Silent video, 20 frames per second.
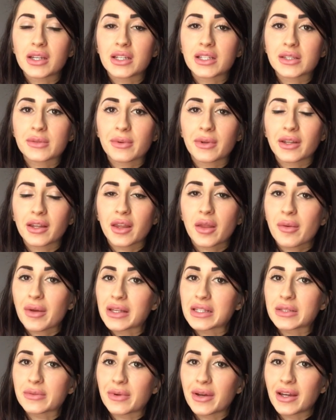is one of the
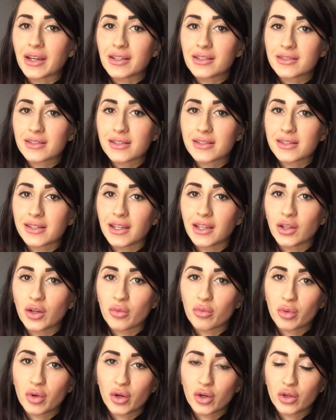best ways to see your
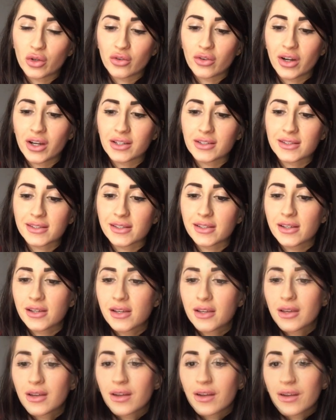progress.
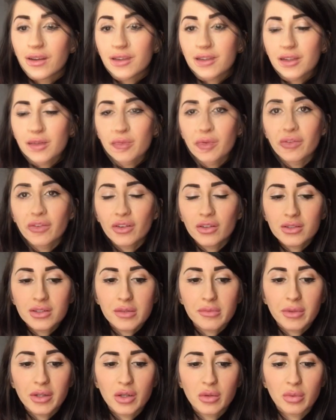So moving on to
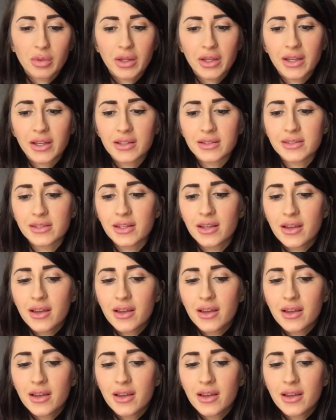meal plans,